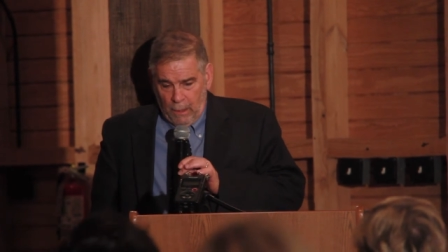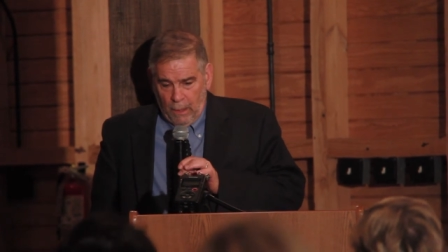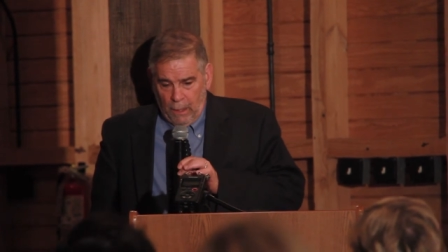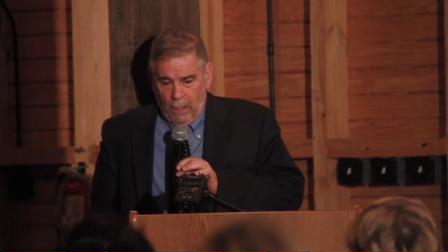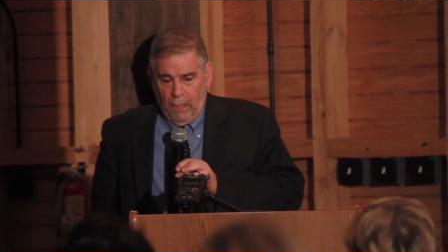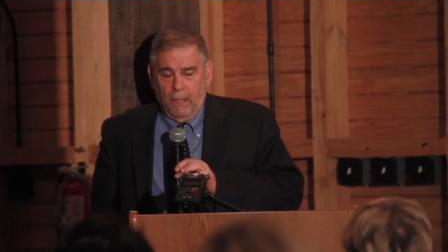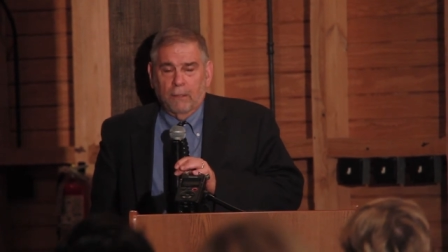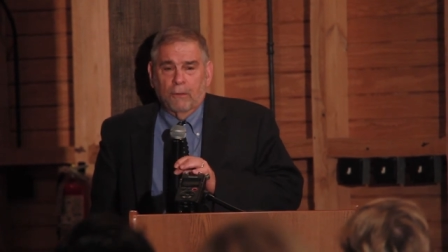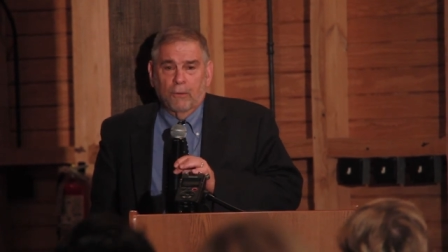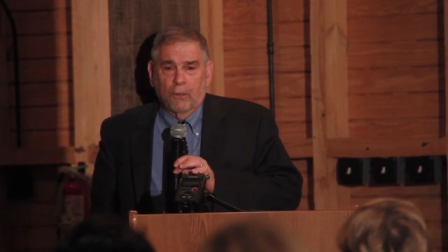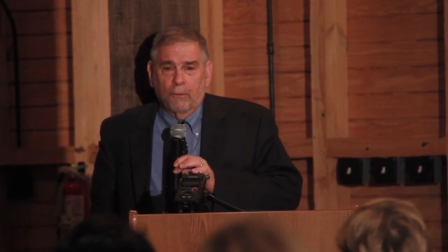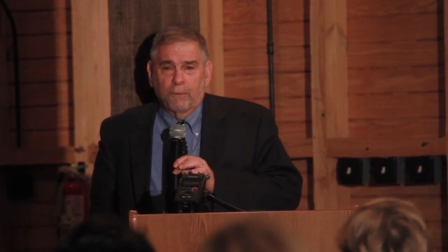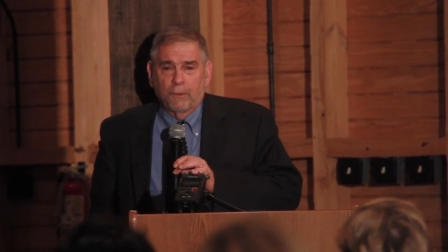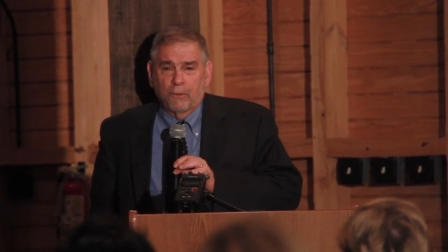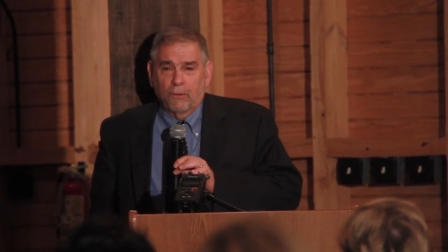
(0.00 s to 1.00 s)
Uh, I don't know
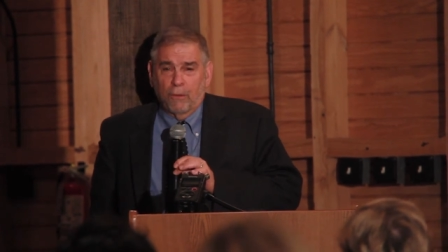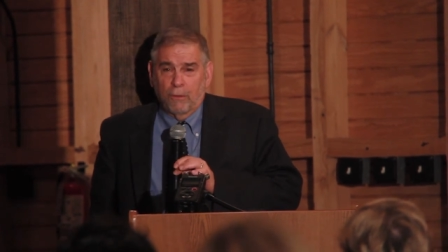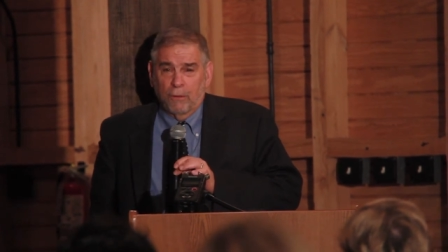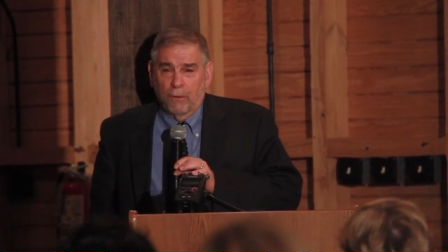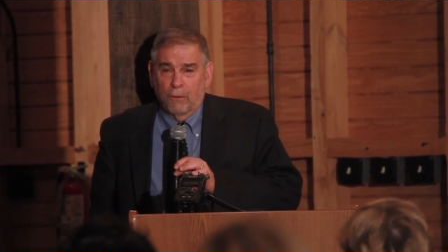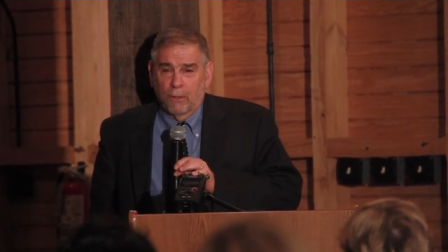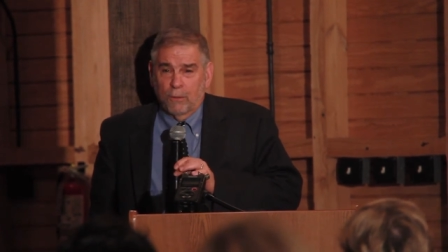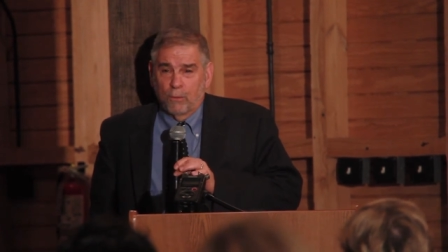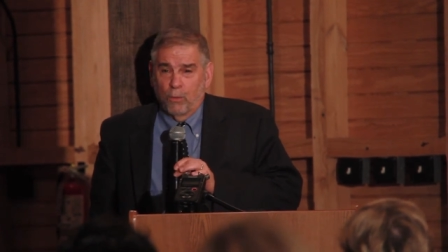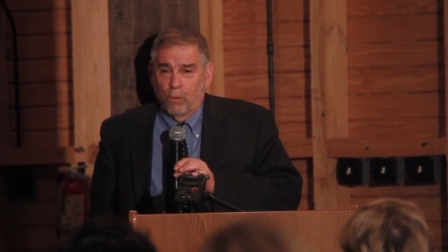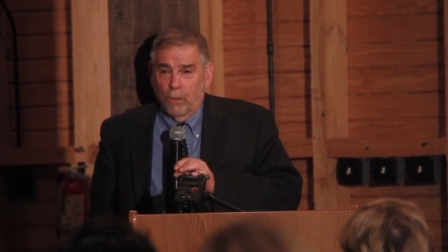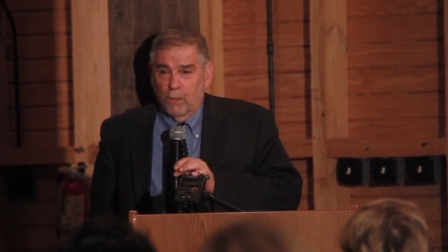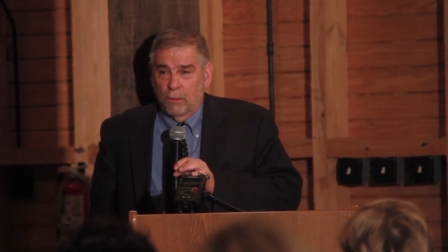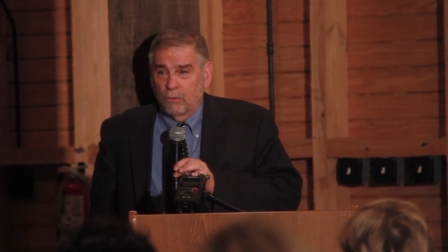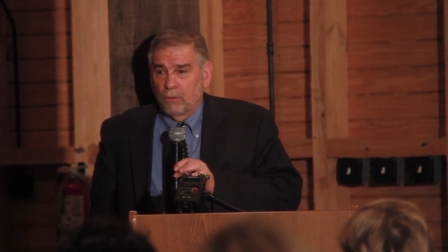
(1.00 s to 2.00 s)
if it's a third, a
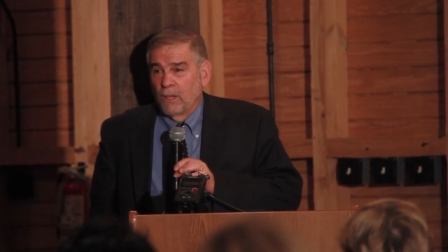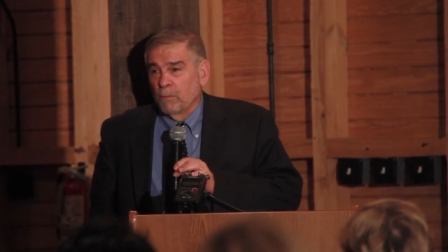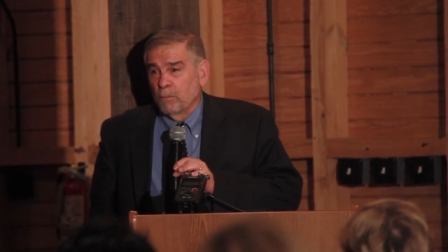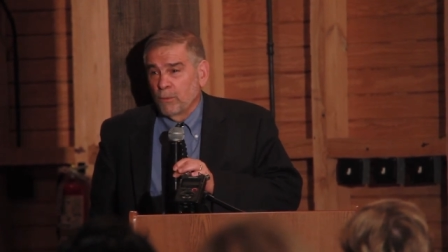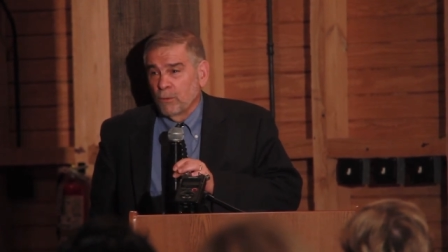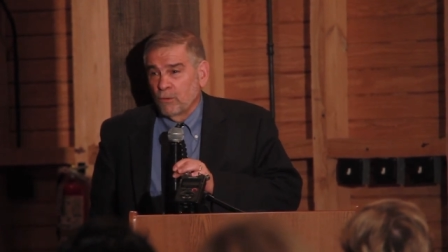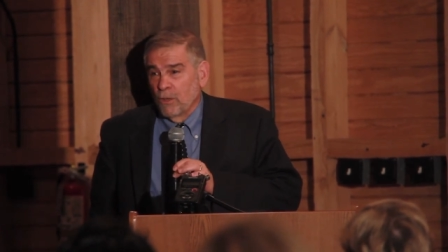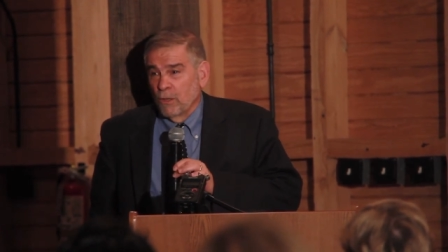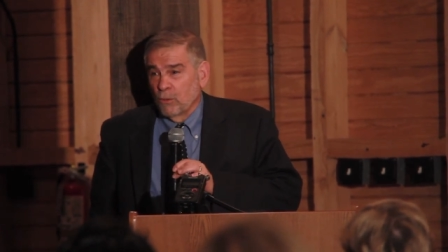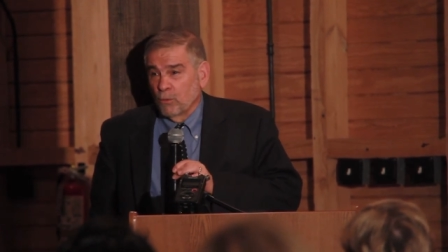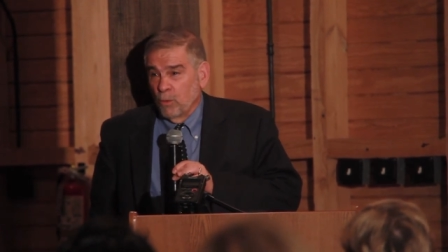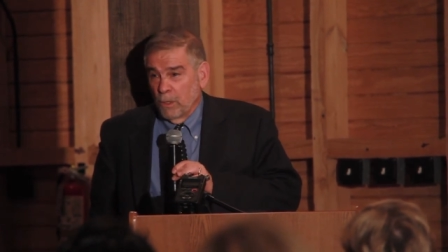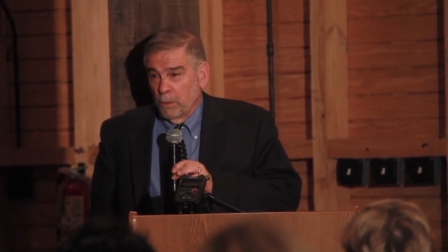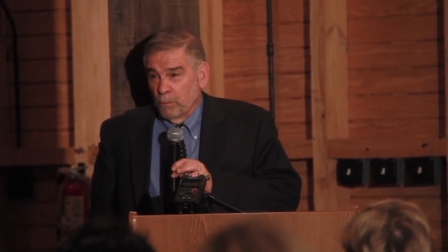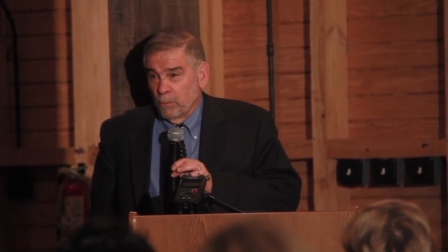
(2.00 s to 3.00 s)
quarter, 10%,
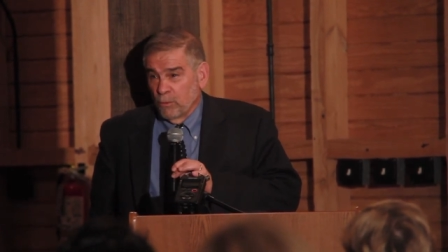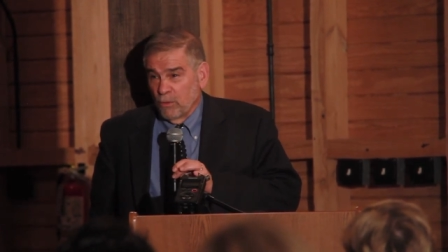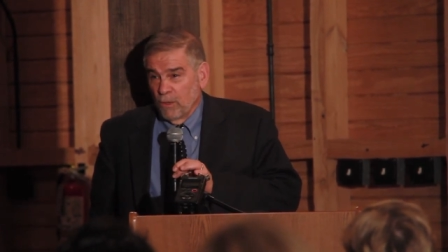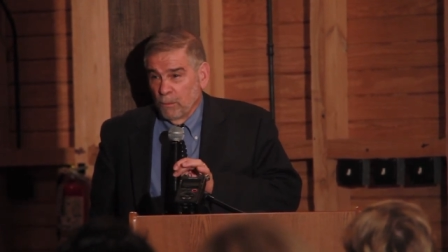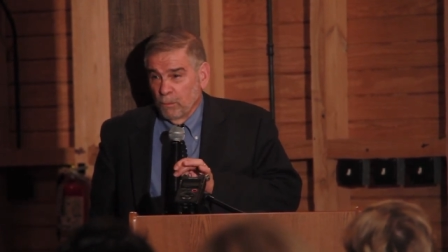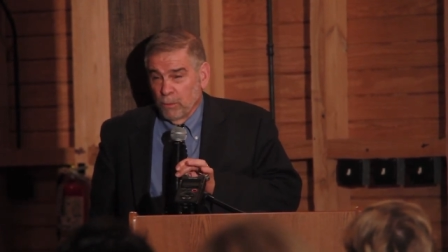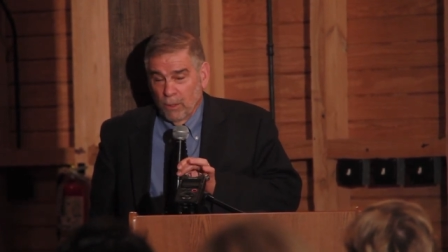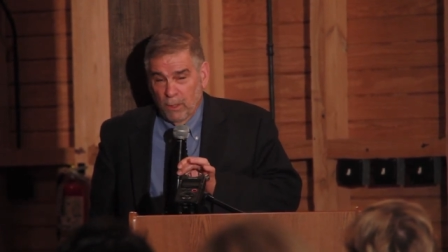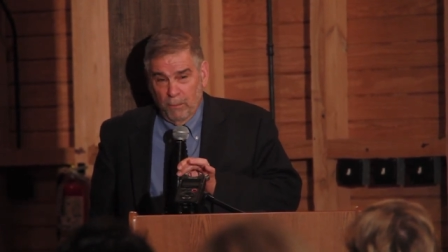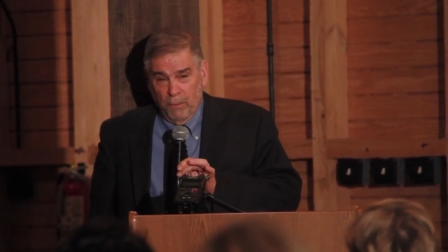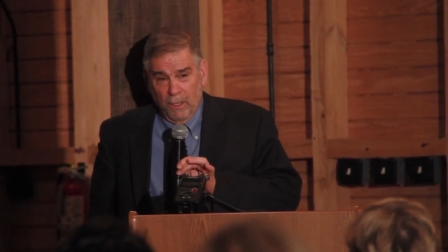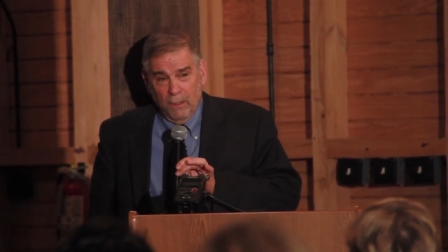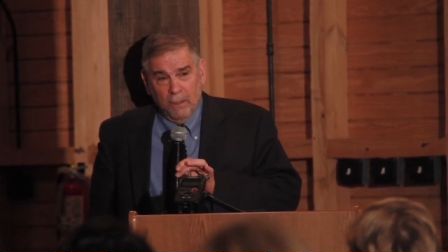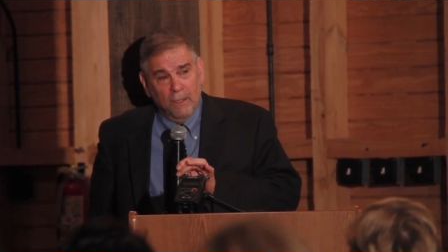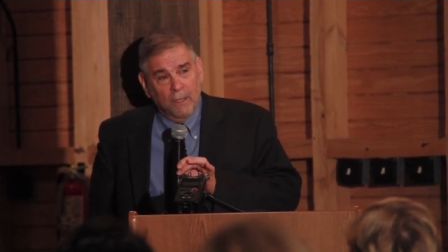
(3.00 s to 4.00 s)
20%, but let
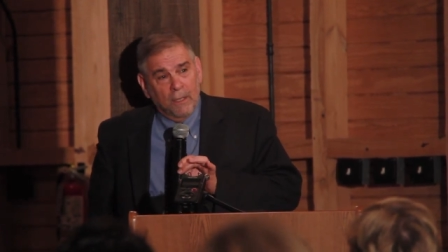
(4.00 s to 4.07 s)
me